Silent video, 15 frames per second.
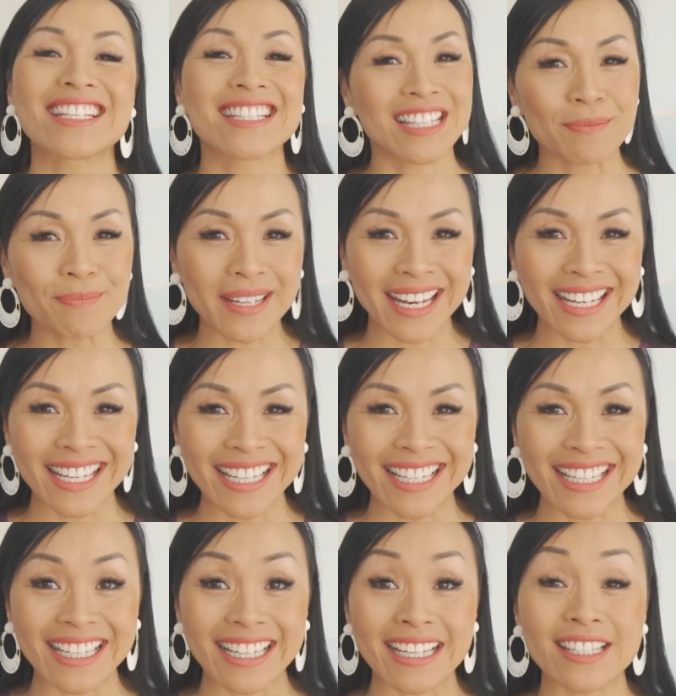it's Linh Podetti
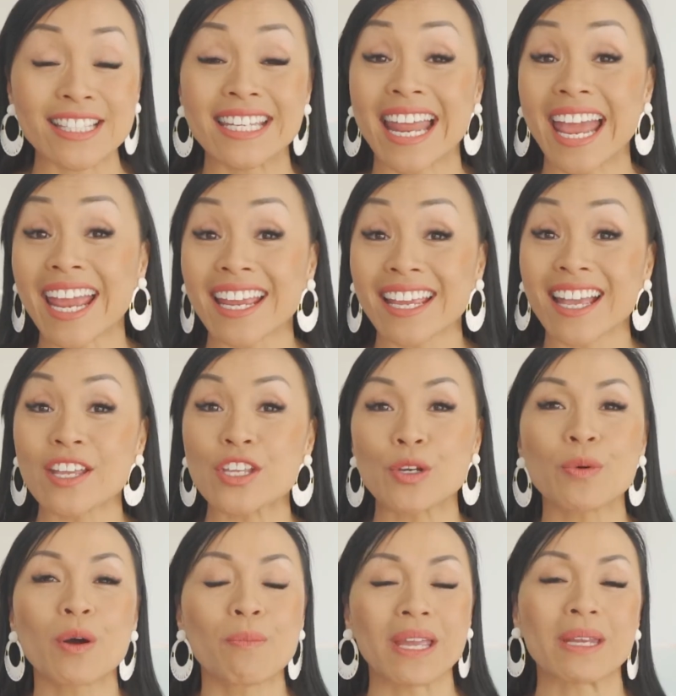here. Today,
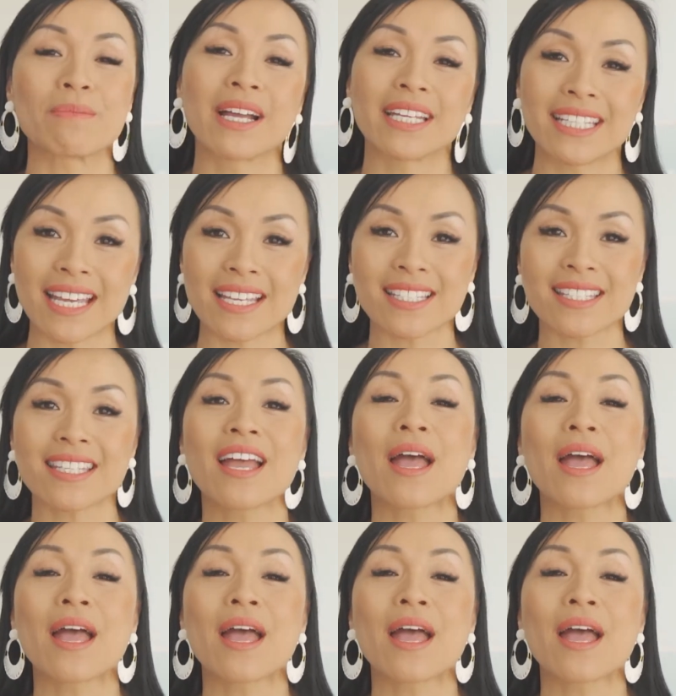you will meet my guest,